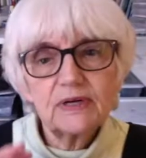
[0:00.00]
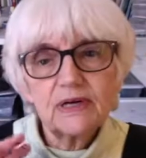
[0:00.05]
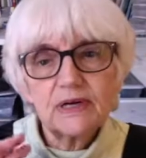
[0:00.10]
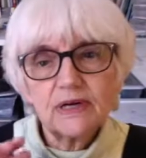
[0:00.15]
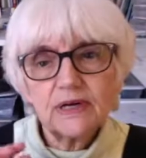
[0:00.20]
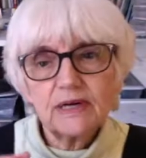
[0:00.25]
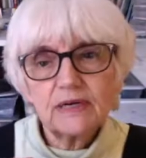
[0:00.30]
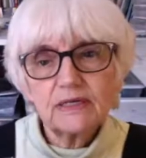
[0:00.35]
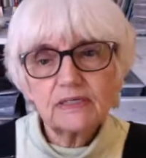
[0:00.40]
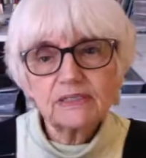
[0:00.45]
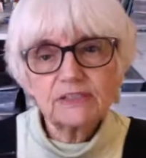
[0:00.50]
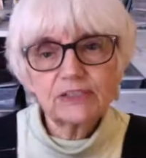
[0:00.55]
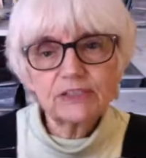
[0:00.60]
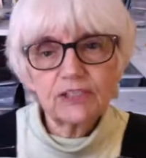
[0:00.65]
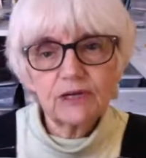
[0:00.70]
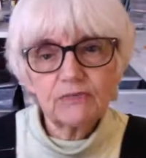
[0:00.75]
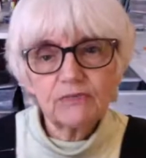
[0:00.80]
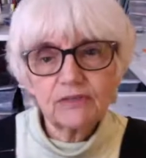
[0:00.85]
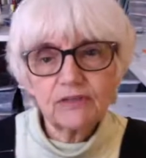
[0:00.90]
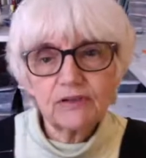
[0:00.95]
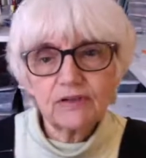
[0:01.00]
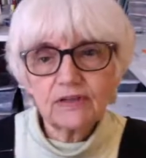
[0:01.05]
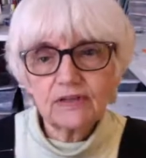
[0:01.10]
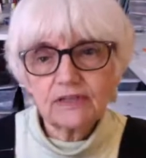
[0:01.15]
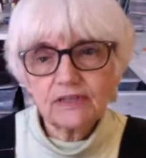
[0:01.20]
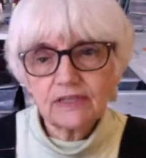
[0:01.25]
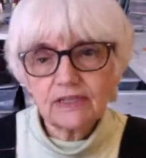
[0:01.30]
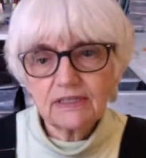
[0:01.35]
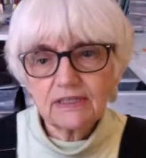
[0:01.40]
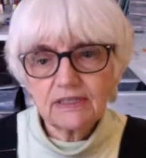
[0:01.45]
uh, shovel
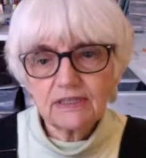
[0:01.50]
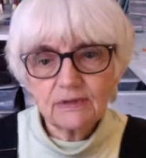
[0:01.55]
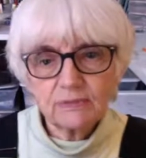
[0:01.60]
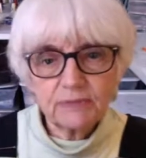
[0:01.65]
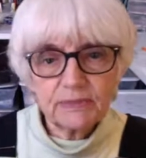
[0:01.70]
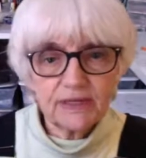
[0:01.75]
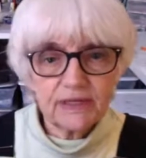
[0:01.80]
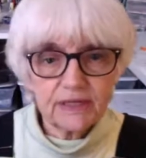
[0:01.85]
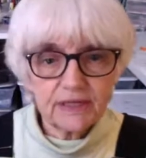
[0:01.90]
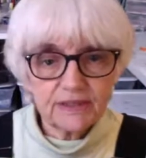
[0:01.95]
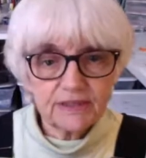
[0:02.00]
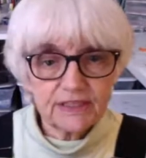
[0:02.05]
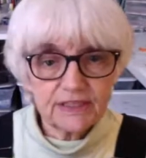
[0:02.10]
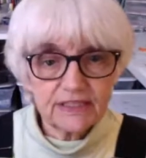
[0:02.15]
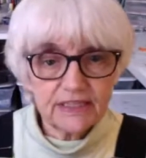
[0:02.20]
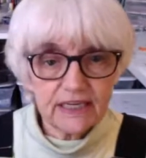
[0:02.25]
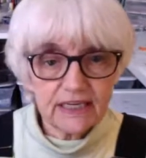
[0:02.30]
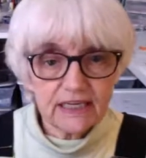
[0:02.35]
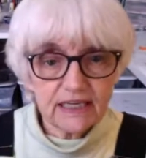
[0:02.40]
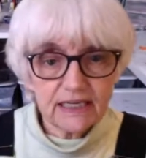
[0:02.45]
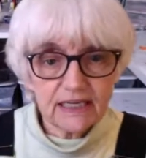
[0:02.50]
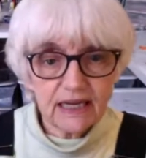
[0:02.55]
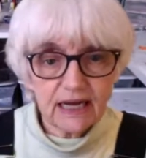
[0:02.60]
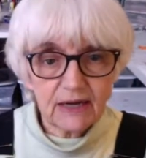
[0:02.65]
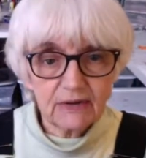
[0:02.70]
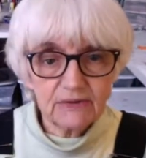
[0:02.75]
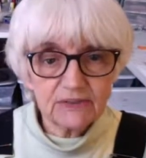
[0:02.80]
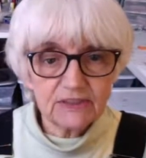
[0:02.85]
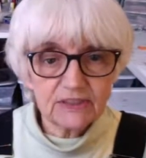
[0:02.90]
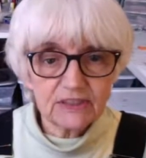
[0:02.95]
a little bit on the deck.
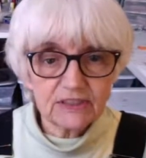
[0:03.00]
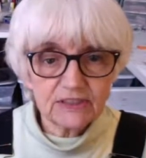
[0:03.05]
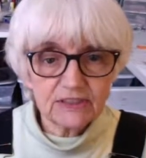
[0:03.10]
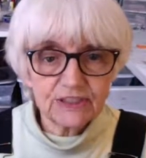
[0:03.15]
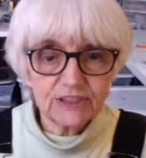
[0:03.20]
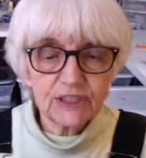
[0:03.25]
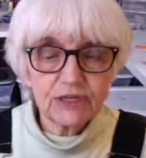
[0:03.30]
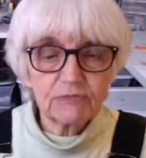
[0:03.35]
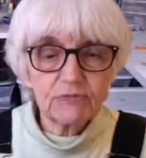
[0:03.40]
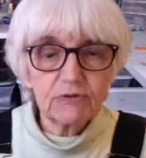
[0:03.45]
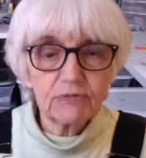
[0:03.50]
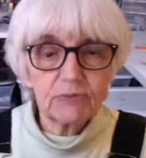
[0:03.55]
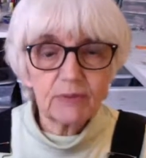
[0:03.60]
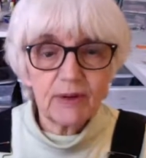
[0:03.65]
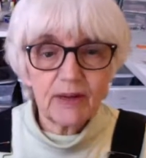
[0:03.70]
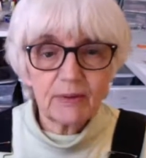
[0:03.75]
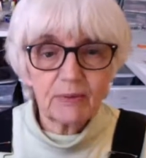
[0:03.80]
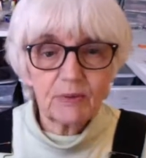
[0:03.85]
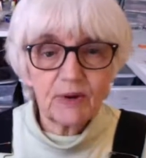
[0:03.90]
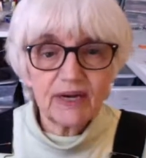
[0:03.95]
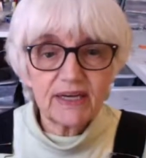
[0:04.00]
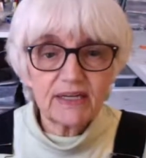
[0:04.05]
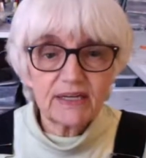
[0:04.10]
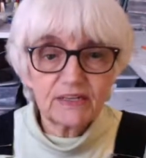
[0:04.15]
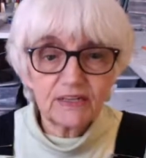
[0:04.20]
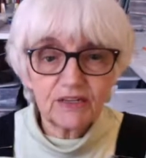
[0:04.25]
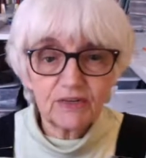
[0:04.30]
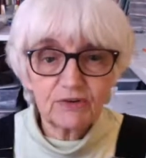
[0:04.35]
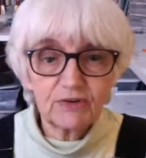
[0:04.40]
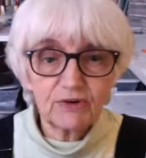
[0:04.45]
I was going to shovel my way
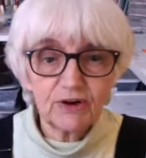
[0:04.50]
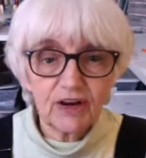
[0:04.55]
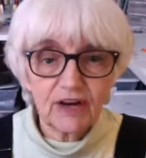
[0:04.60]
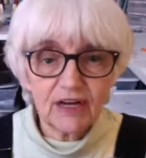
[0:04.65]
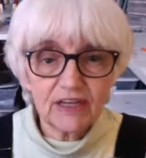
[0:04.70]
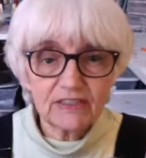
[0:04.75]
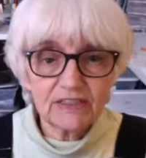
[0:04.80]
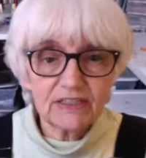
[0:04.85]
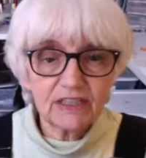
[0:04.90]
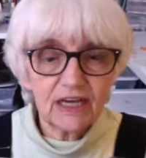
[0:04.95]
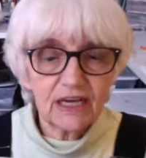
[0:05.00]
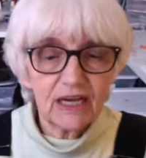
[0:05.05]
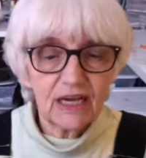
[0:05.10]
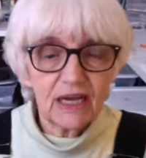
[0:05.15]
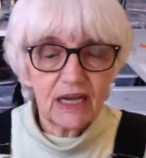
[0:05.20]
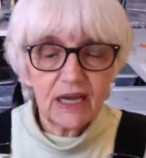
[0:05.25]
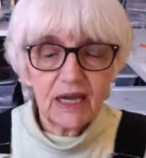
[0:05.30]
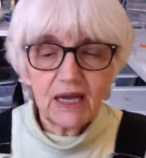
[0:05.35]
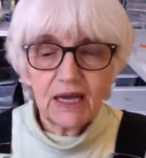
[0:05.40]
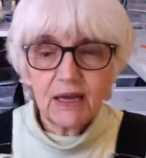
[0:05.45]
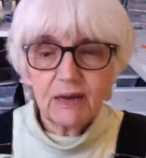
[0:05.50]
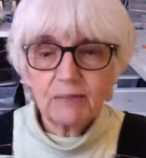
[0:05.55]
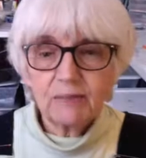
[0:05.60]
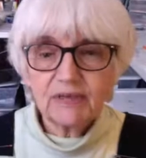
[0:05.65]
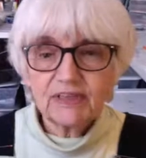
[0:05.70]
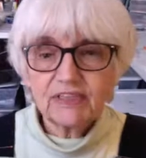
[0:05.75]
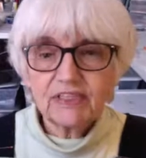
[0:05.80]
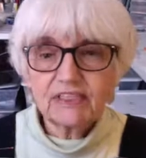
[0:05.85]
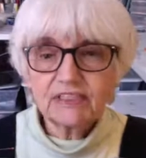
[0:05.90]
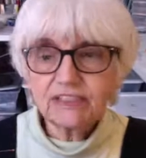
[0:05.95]
to the garage,
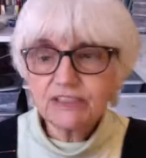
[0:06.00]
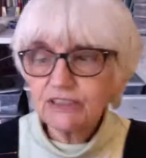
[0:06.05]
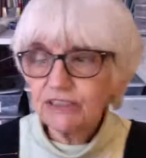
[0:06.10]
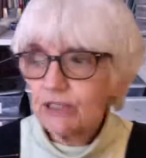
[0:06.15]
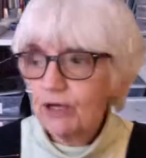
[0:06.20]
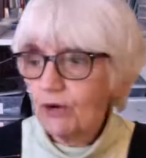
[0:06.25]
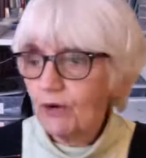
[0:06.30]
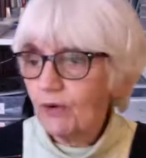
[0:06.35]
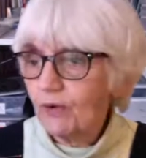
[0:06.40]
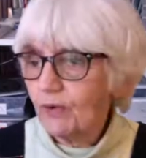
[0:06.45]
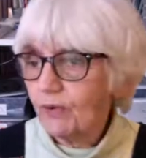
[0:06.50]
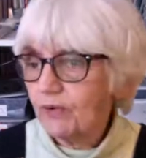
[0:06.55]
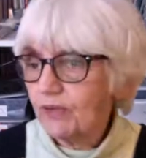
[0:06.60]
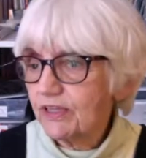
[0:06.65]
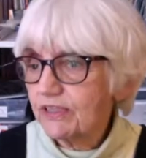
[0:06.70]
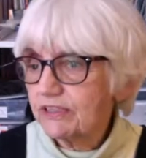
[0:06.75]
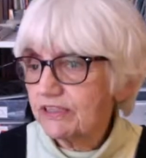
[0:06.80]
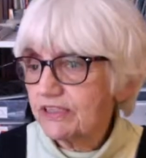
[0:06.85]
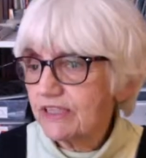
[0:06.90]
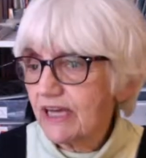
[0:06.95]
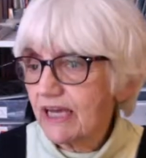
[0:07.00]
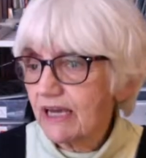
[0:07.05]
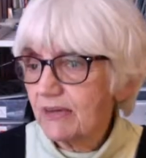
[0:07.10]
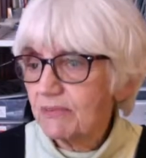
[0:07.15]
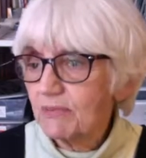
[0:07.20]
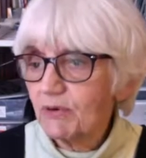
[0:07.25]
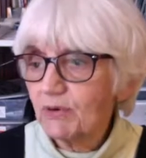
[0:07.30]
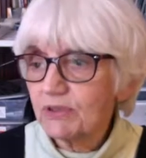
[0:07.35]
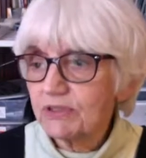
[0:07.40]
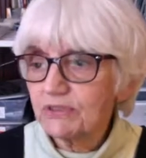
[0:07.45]
but this snow this
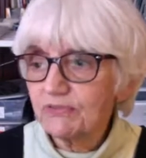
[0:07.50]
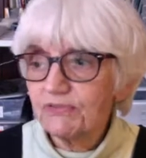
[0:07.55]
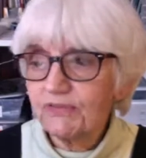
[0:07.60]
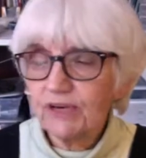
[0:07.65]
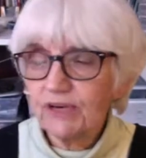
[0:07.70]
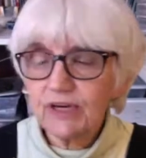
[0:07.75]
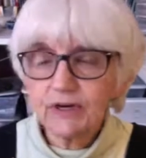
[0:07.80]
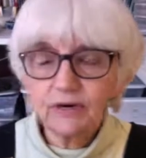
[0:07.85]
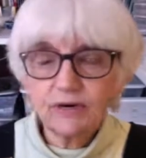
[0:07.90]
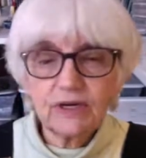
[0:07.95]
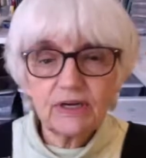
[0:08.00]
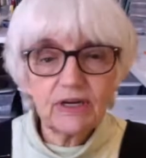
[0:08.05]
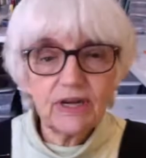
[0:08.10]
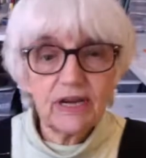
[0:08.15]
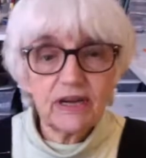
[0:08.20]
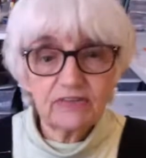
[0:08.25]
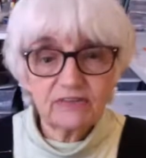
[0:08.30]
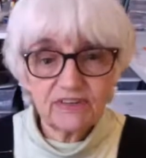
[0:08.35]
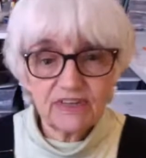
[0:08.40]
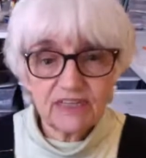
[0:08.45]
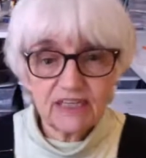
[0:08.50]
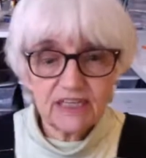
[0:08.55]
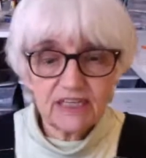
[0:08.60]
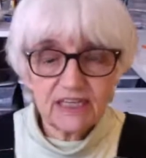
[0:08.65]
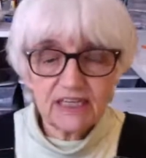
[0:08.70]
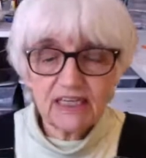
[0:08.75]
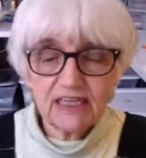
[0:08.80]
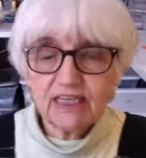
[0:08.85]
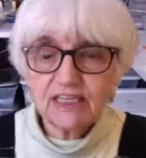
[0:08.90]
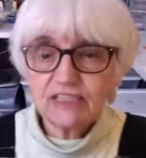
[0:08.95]
time was very heavy.
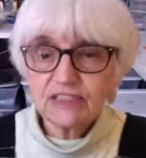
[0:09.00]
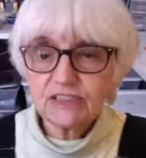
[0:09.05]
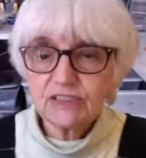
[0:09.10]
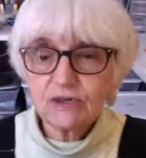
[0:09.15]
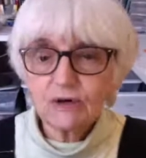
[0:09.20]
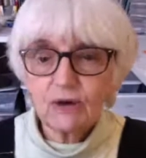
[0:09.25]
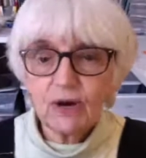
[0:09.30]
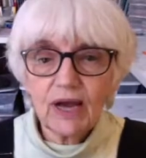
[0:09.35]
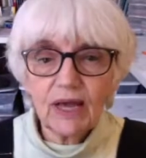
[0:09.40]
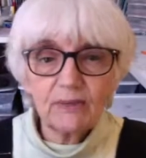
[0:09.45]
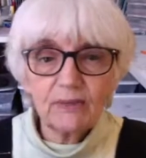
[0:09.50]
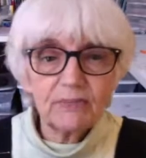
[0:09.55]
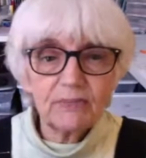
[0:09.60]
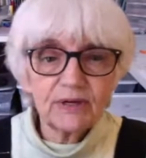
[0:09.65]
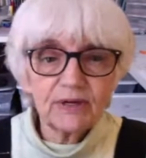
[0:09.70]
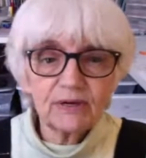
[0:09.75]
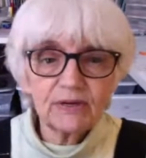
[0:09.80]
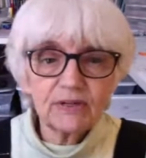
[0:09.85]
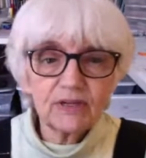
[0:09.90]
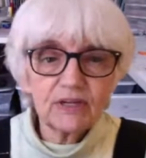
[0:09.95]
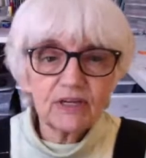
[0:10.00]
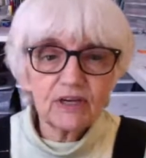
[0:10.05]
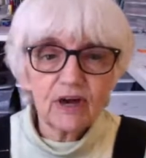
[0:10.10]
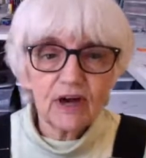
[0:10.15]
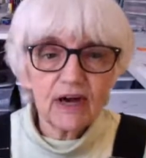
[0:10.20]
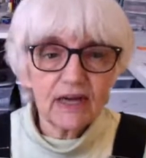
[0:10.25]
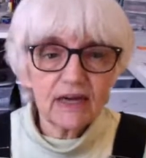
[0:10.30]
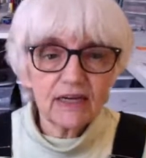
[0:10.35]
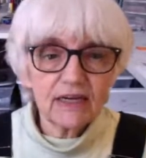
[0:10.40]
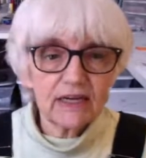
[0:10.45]
So I barely
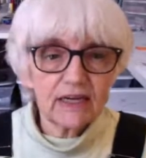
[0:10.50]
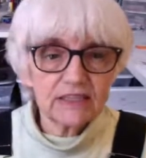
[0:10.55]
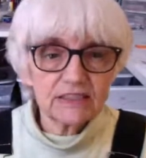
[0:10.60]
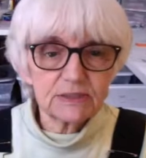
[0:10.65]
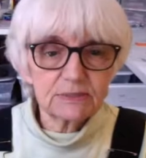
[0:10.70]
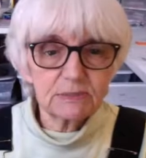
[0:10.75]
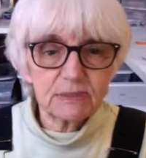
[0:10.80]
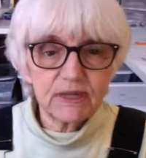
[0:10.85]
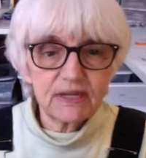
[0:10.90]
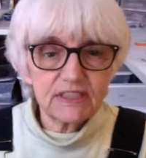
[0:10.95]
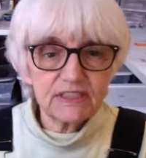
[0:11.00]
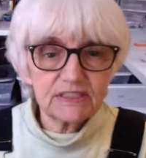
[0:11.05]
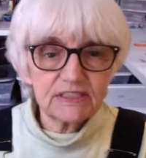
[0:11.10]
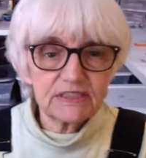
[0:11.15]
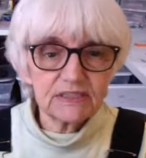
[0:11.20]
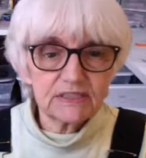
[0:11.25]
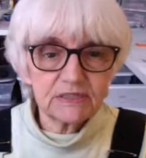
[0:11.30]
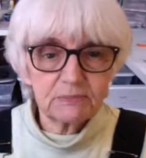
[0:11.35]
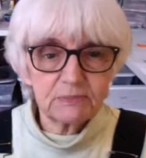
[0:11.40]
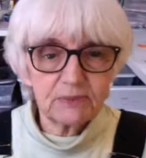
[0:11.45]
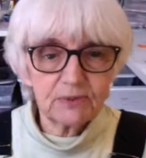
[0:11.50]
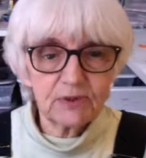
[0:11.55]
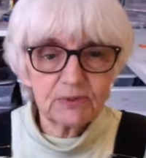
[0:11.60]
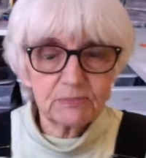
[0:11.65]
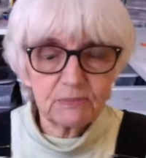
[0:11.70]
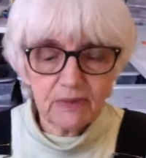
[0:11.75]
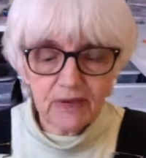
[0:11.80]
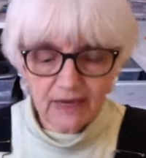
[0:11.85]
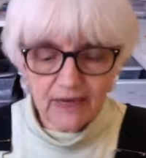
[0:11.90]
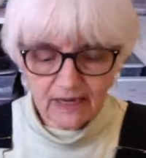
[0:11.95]
got a space to
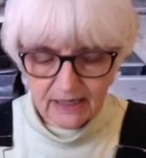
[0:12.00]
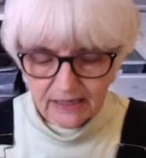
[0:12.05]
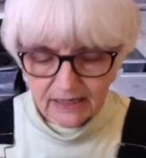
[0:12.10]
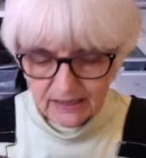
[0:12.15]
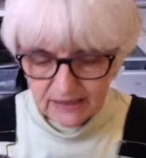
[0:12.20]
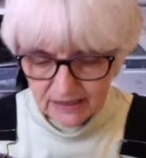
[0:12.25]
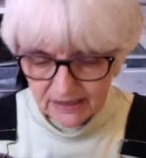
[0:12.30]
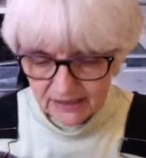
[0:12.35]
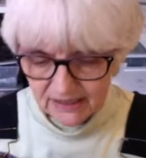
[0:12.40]
put my